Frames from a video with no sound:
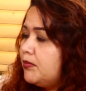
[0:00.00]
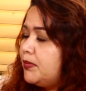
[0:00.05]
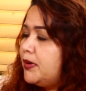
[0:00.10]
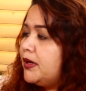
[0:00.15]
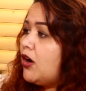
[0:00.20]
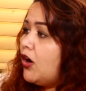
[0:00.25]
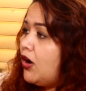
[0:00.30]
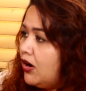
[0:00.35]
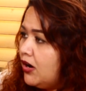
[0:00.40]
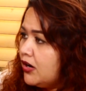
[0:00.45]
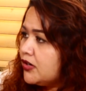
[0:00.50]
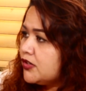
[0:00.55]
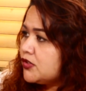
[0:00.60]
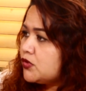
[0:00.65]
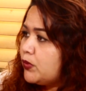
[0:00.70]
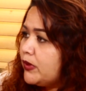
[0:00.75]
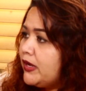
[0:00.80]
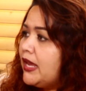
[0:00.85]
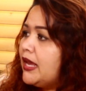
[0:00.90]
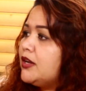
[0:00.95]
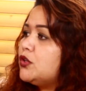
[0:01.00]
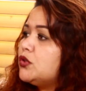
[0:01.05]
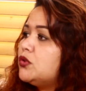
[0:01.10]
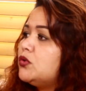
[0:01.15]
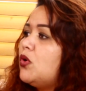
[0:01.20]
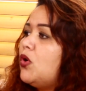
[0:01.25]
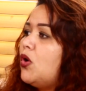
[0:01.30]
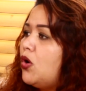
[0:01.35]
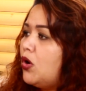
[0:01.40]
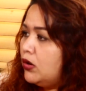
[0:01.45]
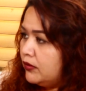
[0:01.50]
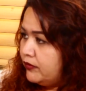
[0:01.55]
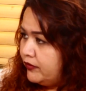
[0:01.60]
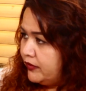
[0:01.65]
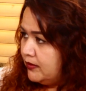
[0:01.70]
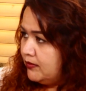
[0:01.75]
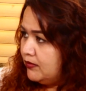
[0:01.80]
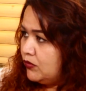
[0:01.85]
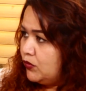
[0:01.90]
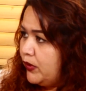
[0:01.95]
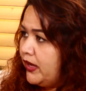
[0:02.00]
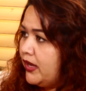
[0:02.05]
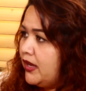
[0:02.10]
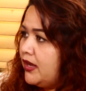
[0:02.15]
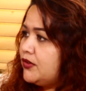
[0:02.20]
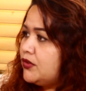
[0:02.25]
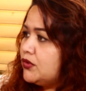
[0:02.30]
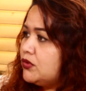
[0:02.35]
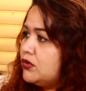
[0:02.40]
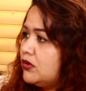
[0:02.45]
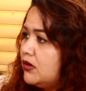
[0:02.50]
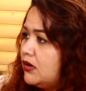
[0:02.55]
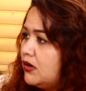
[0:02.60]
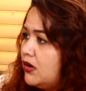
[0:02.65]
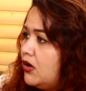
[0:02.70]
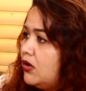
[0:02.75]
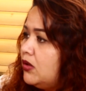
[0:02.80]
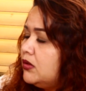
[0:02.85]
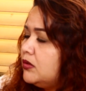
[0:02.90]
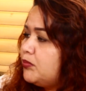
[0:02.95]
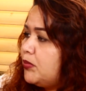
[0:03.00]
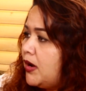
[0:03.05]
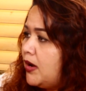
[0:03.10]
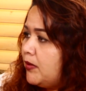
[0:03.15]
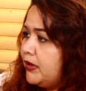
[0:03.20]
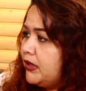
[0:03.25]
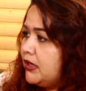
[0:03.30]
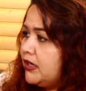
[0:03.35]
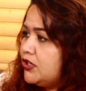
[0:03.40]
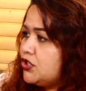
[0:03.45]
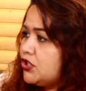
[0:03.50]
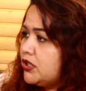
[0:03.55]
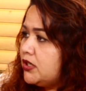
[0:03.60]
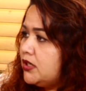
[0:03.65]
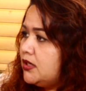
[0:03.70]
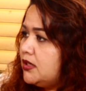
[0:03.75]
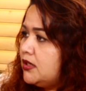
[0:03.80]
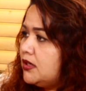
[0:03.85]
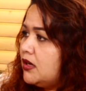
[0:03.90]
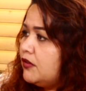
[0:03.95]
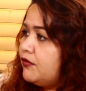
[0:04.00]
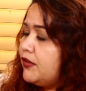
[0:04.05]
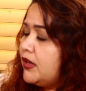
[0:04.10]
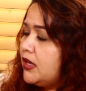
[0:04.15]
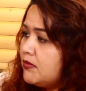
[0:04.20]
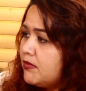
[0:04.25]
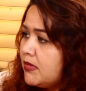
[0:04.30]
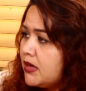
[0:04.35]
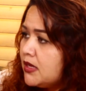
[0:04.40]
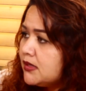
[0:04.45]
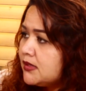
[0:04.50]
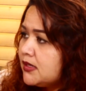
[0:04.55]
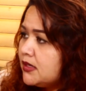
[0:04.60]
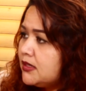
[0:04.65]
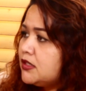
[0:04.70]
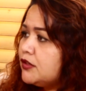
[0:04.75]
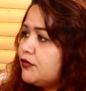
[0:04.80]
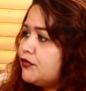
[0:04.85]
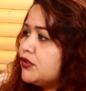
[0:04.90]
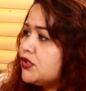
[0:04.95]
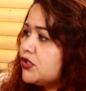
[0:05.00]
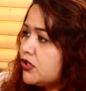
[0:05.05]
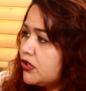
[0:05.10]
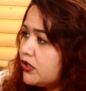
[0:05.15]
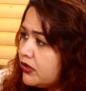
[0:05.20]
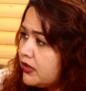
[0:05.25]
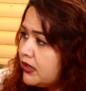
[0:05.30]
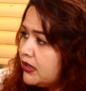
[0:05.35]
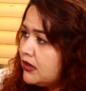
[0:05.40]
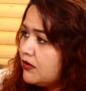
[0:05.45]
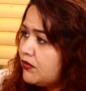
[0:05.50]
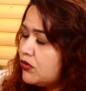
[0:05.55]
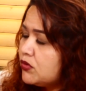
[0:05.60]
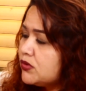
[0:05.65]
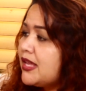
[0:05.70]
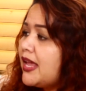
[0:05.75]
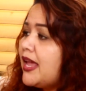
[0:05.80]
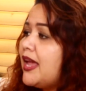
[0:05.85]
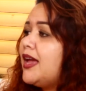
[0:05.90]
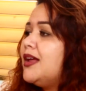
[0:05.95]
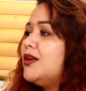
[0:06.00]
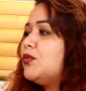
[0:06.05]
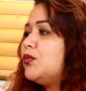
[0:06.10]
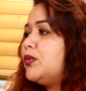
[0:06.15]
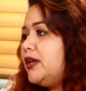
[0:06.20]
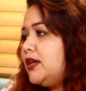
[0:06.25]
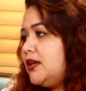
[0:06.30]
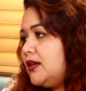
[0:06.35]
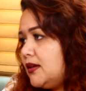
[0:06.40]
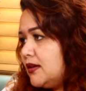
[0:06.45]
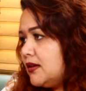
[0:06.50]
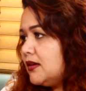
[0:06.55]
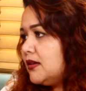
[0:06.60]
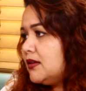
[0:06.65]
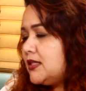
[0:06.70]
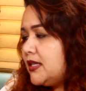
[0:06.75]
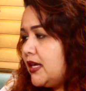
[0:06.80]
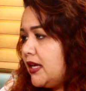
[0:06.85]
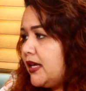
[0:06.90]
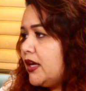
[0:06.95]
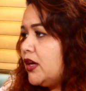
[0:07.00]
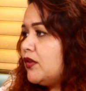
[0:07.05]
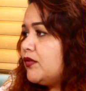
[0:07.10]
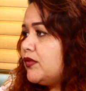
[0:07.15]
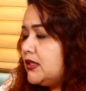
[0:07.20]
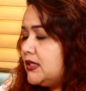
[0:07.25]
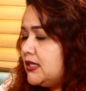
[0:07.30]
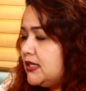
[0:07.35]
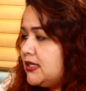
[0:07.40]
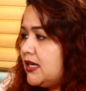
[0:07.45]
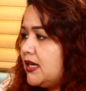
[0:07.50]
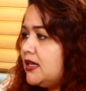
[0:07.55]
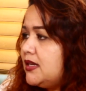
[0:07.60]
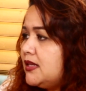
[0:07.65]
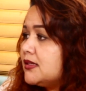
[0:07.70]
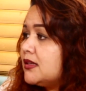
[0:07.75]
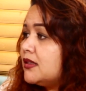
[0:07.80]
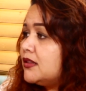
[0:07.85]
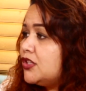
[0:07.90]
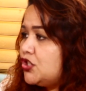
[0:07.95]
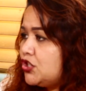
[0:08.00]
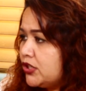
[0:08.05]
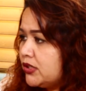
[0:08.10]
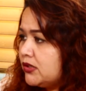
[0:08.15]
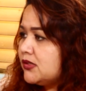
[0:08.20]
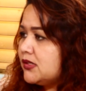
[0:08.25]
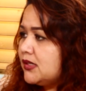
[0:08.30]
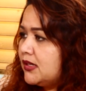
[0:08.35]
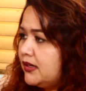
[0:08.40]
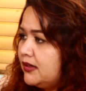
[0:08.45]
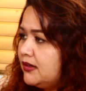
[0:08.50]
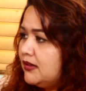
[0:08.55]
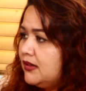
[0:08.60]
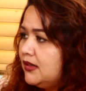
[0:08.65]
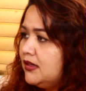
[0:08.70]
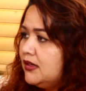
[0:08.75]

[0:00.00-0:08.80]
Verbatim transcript: But ours, we handle all of them. We handle all population of inmates at different security levels, and we take care of the detainees on the jail side.